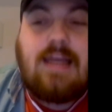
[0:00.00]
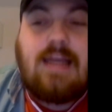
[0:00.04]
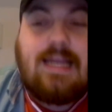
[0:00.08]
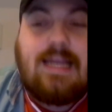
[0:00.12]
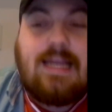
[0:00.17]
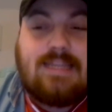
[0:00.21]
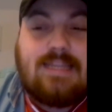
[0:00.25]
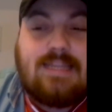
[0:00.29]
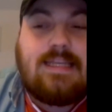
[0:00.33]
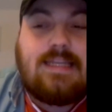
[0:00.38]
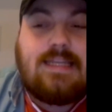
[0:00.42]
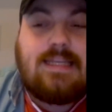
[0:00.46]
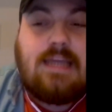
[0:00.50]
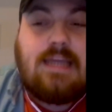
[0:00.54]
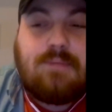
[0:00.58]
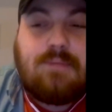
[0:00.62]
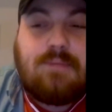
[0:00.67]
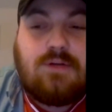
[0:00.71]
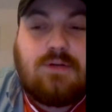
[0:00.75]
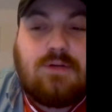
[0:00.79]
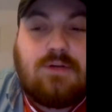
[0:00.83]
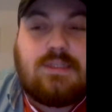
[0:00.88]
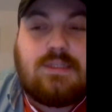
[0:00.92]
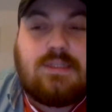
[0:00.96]
Adesanya
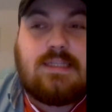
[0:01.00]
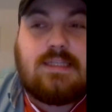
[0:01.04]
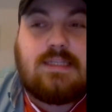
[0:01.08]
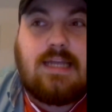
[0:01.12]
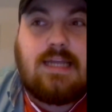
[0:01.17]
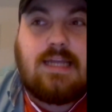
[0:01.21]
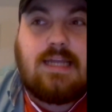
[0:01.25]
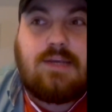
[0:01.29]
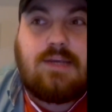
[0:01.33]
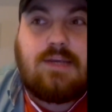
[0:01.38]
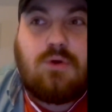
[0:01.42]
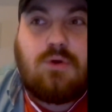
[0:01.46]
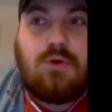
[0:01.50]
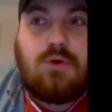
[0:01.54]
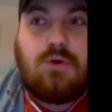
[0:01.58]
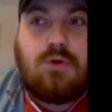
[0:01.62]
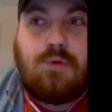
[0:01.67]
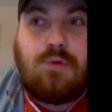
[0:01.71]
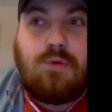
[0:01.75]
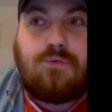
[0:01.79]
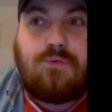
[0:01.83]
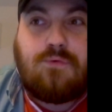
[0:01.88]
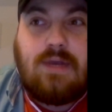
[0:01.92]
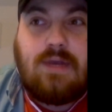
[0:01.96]
because he's like a
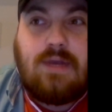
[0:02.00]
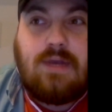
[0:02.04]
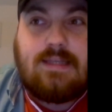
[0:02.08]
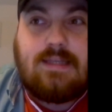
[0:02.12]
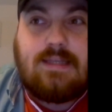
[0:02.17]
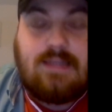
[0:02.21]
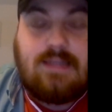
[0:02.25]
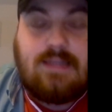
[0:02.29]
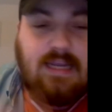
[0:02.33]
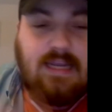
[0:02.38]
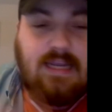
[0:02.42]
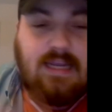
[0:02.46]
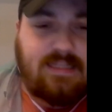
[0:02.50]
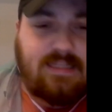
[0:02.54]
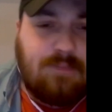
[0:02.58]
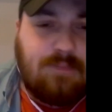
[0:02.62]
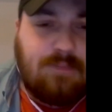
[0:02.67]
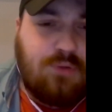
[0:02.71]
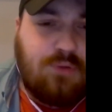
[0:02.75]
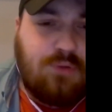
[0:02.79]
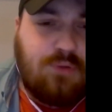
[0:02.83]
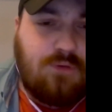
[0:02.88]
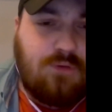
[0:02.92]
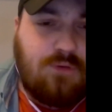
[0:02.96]
perfect
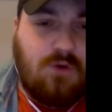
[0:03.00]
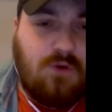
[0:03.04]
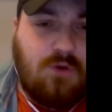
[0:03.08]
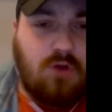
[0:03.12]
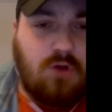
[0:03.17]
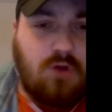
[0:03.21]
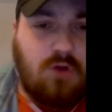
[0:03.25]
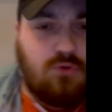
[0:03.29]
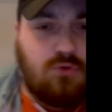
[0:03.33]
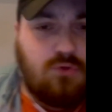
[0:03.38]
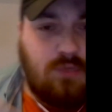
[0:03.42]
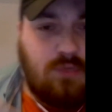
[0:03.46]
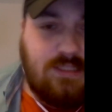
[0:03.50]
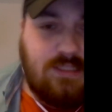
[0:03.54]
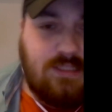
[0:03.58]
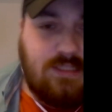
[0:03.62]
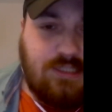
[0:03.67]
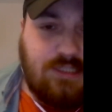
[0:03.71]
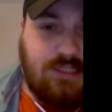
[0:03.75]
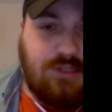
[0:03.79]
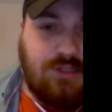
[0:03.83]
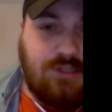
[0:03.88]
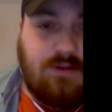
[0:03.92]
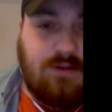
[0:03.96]
example of how to
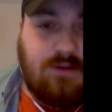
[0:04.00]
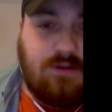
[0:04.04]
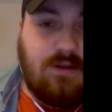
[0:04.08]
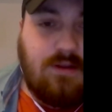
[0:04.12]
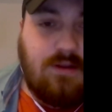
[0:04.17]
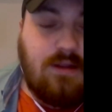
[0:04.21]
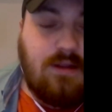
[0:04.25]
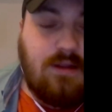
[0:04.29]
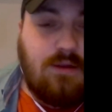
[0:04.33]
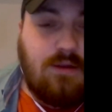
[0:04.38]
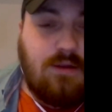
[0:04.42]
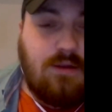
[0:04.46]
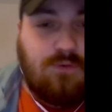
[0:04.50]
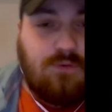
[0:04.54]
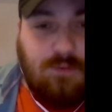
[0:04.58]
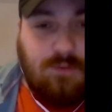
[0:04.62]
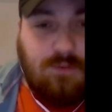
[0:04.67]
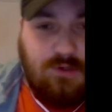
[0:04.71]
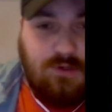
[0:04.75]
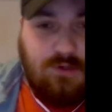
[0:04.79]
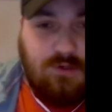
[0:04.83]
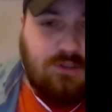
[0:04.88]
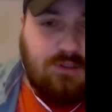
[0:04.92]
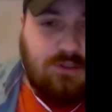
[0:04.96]
transition from
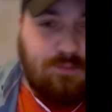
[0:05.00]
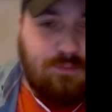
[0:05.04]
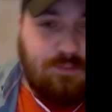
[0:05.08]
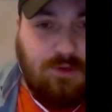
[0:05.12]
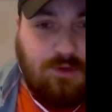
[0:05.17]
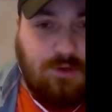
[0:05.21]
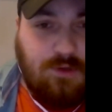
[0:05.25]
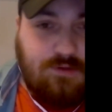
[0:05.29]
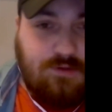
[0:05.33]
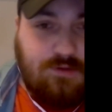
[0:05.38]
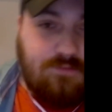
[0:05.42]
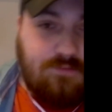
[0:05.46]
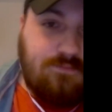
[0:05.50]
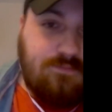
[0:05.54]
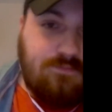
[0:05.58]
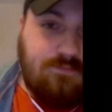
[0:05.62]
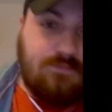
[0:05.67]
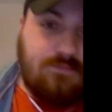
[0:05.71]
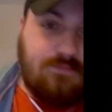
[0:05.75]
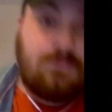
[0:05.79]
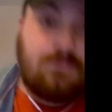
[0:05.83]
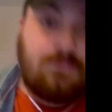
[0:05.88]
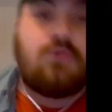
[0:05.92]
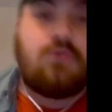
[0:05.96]
another sport
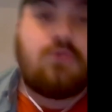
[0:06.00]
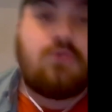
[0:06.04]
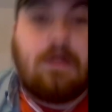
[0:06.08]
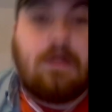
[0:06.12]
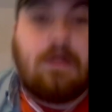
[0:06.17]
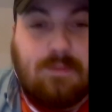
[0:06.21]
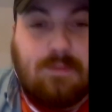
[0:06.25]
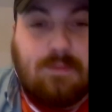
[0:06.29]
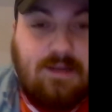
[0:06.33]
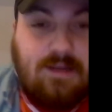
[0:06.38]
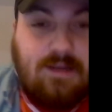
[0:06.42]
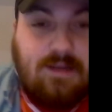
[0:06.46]
to MMA.